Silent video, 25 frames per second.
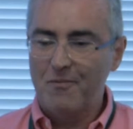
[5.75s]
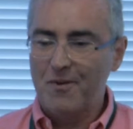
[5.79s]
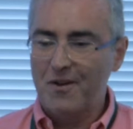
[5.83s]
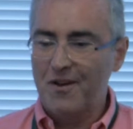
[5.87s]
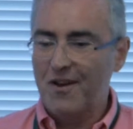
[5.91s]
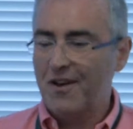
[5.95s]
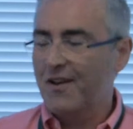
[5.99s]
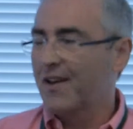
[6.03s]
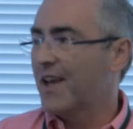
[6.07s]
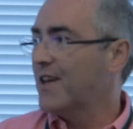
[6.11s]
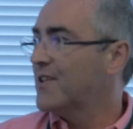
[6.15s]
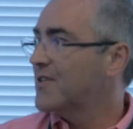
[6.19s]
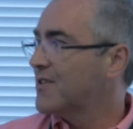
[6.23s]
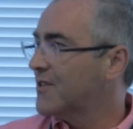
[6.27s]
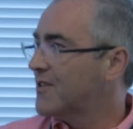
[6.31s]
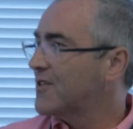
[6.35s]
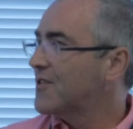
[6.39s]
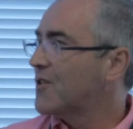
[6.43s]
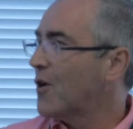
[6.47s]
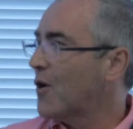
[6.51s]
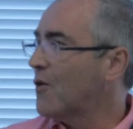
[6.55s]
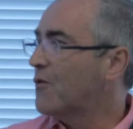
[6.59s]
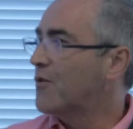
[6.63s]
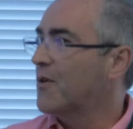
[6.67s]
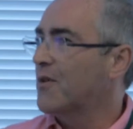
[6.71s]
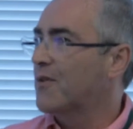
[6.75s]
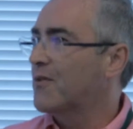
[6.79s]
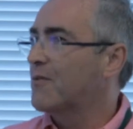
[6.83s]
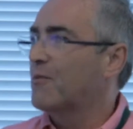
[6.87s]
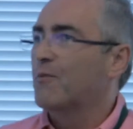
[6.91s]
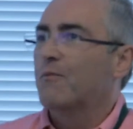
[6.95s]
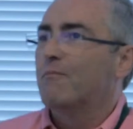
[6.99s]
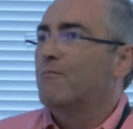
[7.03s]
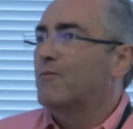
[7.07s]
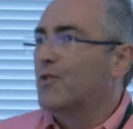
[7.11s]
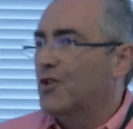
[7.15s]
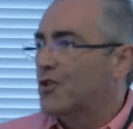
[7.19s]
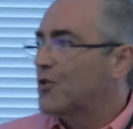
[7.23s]
but I guess to start off with,
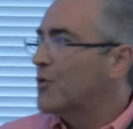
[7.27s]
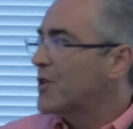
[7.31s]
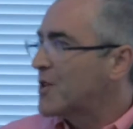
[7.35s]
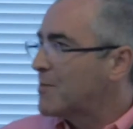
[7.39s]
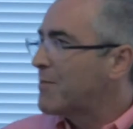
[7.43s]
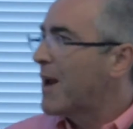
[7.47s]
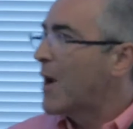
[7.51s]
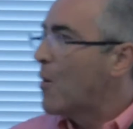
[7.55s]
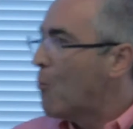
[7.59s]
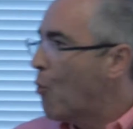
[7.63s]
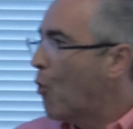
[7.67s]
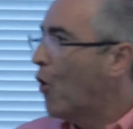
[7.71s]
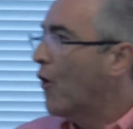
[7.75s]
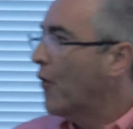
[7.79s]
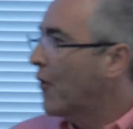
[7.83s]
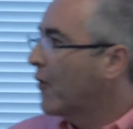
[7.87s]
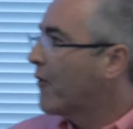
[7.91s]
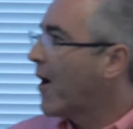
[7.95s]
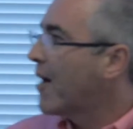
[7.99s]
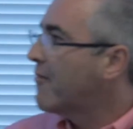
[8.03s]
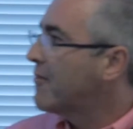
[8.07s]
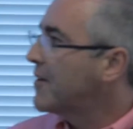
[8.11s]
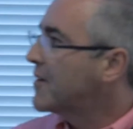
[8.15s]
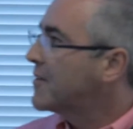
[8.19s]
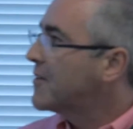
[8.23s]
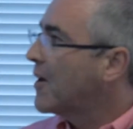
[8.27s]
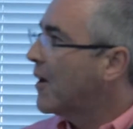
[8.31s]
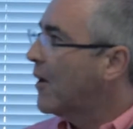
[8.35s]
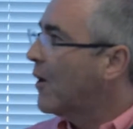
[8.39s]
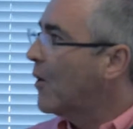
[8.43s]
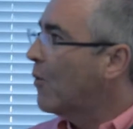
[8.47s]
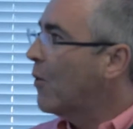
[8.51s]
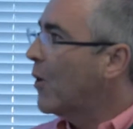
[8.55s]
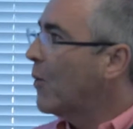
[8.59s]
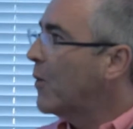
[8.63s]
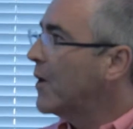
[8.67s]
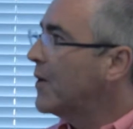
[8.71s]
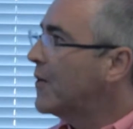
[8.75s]
just to explain what the graphics
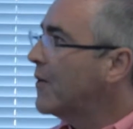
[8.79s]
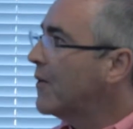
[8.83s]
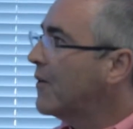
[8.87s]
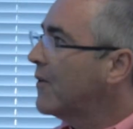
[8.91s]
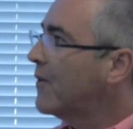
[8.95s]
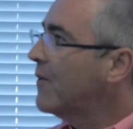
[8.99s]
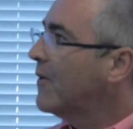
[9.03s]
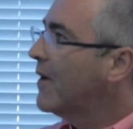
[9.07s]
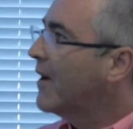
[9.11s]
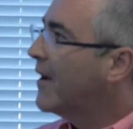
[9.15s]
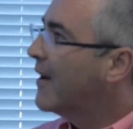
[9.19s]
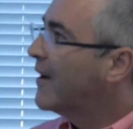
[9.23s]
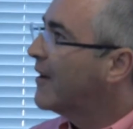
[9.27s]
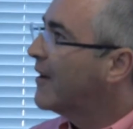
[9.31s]
are, what we do.